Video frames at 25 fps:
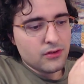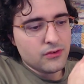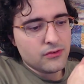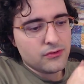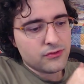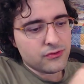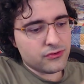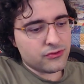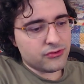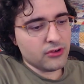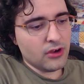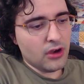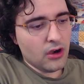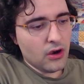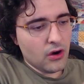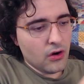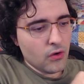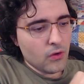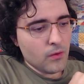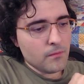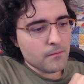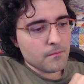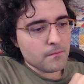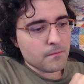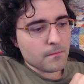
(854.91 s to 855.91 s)

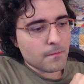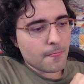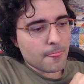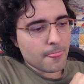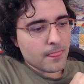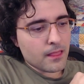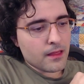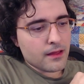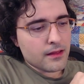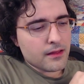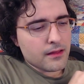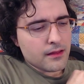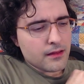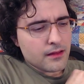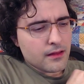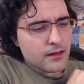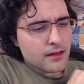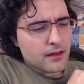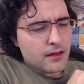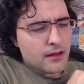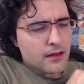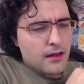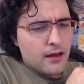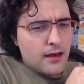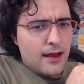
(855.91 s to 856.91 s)
So
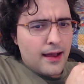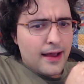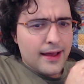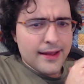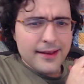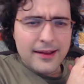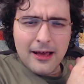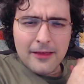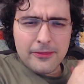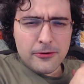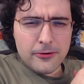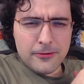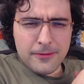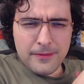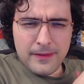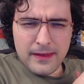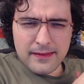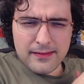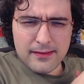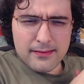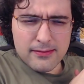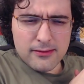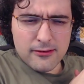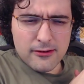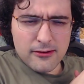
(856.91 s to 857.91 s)
another thing
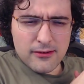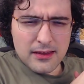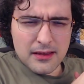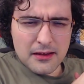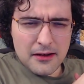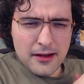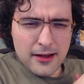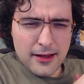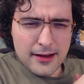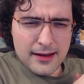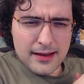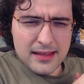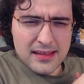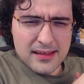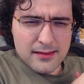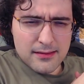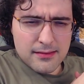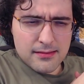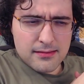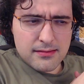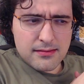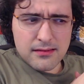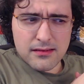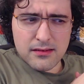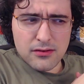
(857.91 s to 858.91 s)
that's going on is
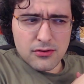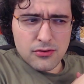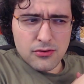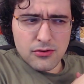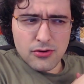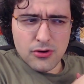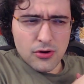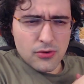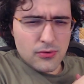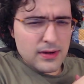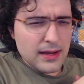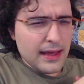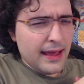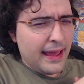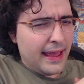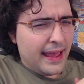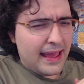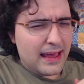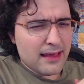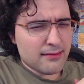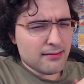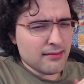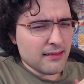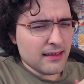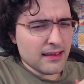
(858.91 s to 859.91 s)
Nona
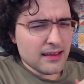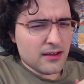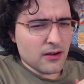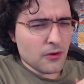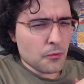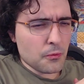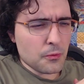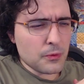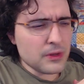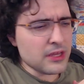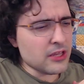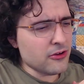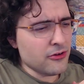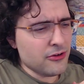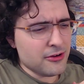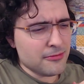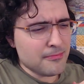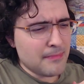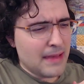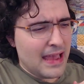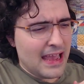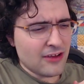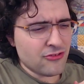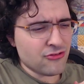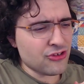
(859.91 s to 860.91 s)
has like a weird
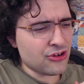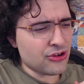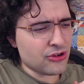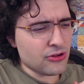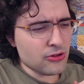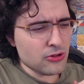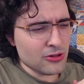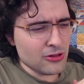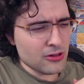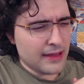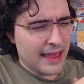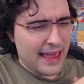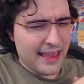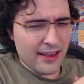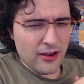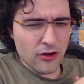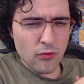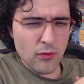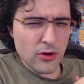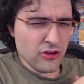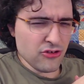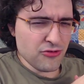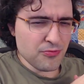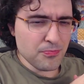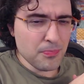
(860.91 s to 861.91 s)
magical
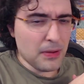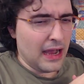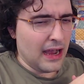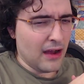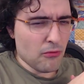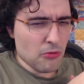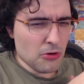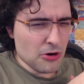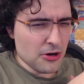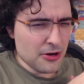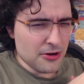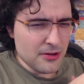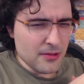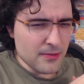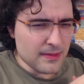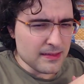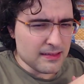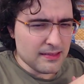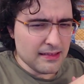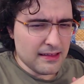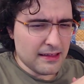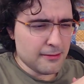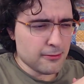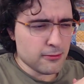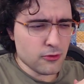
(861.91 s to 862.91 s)
language power that
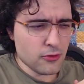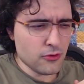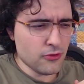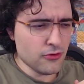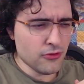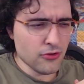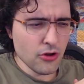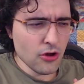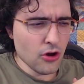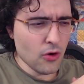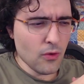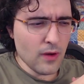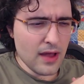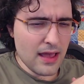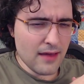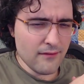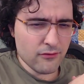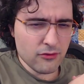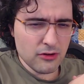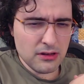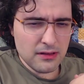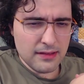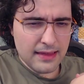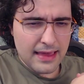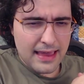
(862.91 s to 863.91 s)
lets her know
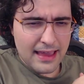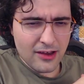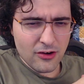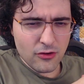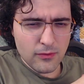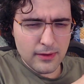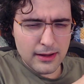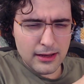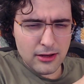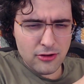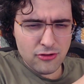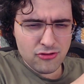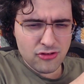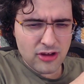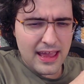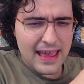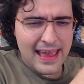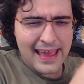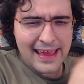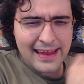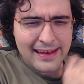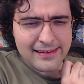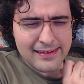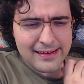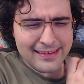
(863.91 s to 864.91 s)
every language,
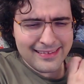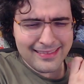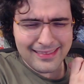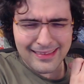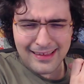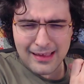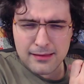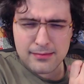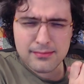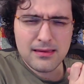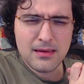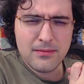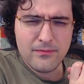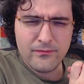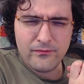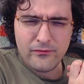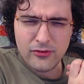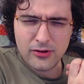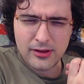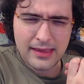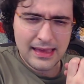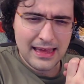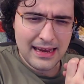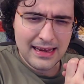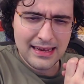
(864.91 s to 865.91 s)
and unless I'm
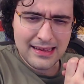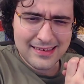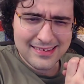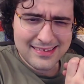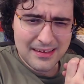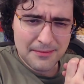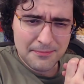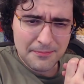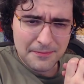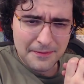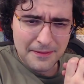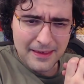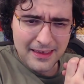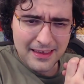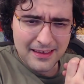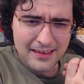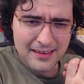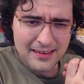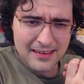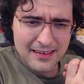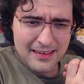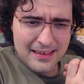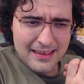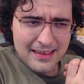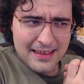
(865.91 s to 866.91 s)
forgetting something,
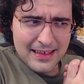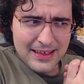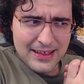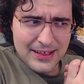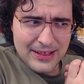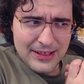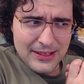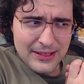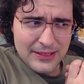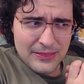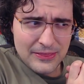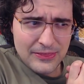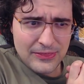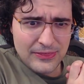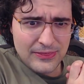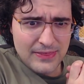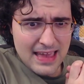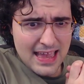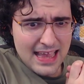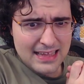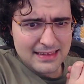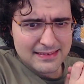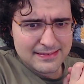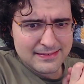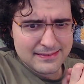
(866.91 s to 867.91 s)

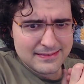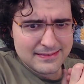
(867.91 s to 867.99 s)
that